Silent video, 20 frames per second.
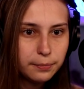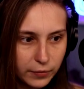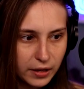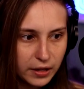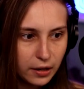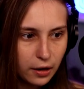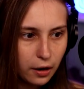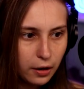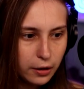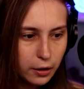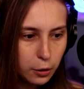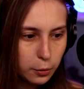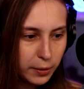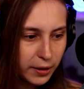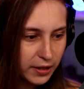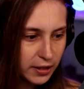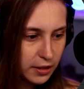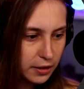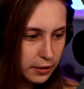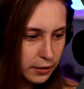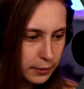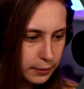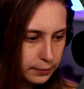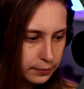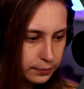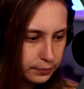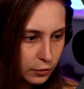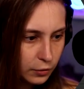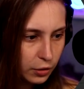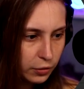Then audio mixer,
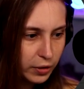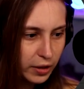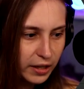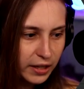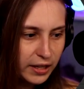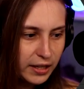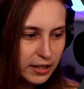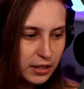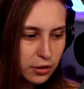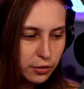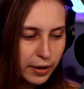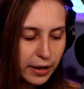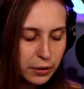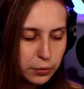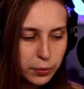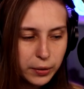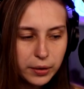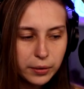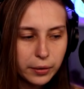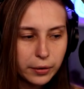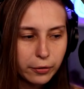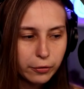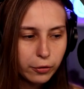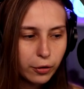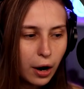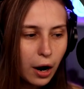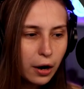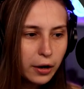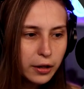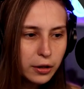we can interact with none of our
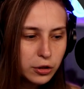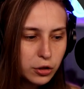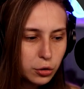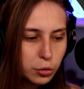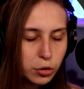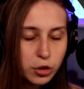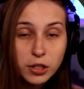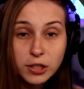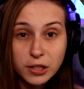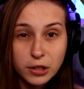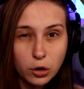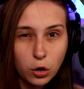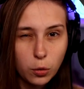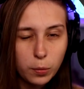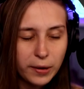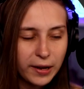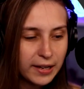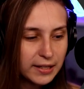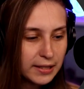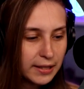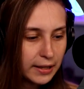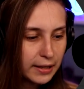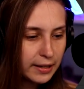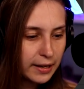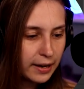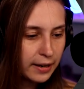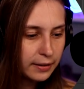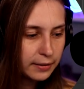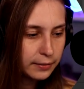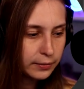audio sources in OBS like
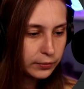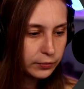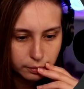that.